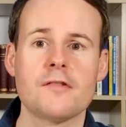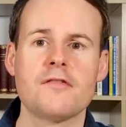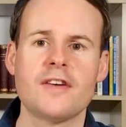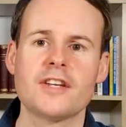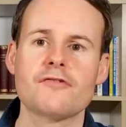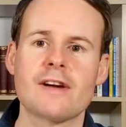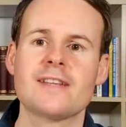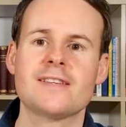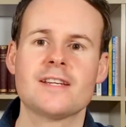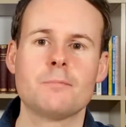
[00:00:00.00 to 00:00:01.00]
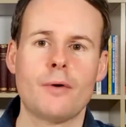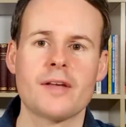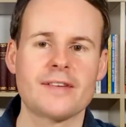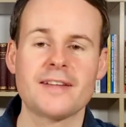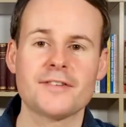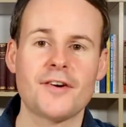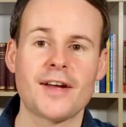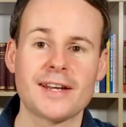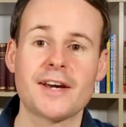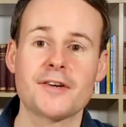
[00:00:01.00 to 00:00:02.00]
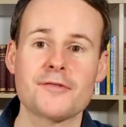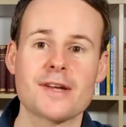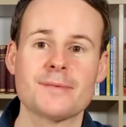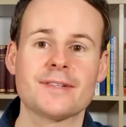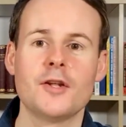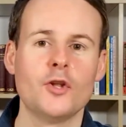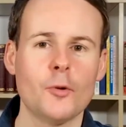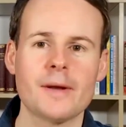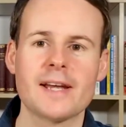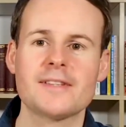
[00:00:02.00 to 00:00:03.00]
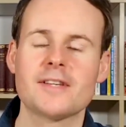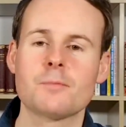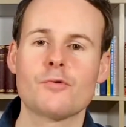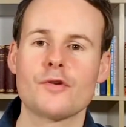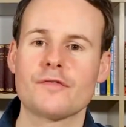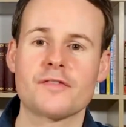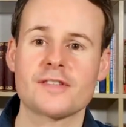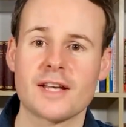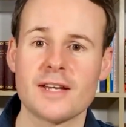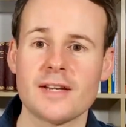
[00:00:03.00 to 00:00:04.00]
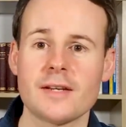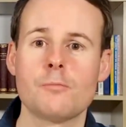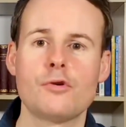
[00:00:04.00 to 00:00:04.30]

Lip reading: federated Byzantine agreement, nominated proof of staked